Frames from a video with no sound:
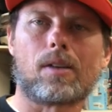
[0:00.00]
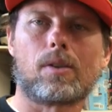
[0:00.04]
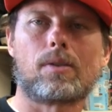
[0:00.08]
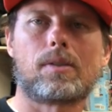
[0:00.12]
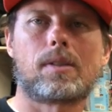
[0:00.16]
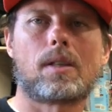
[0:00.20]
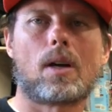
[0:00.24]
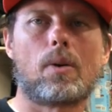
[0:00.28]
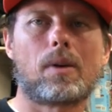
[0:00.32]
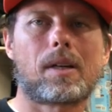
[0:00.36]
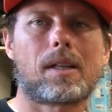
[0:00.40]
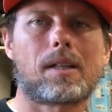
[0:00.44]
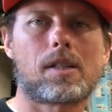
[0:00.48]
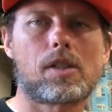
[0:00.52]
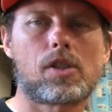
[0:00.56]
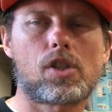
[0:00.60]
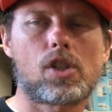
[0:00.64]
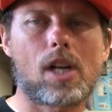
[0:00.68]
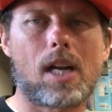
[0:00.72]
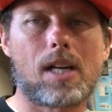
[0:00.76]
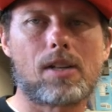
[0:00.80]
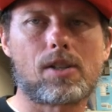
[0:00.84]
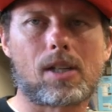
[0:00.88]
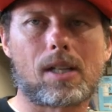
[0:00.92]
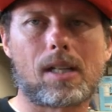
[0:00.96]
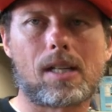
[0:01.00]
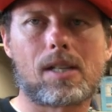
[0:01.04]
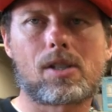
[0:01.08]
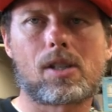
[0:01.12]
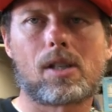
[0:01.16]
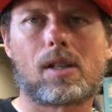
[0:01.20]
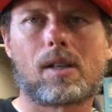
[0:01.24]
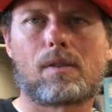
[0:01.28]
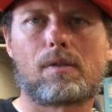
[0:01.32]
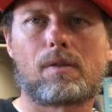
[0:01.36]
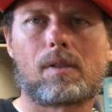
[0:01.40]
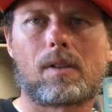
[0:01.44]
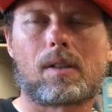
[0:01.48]
You don't get to change
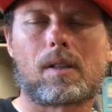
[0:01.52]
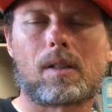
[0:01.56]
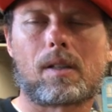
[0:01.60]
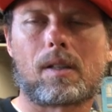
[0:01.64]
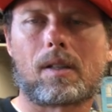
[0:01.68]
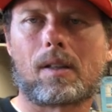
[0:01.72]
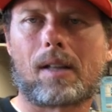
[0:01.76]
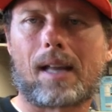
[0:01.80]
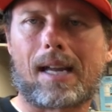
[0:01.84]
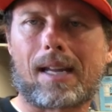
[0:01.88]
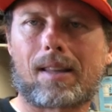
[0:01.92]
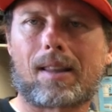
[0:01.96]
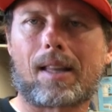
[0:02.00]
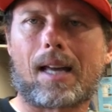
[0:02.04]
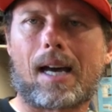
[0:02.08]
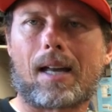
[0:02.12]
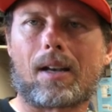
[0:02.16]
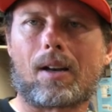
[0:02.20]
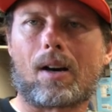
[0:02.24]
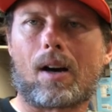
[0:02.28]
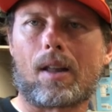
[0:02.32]
ignition like that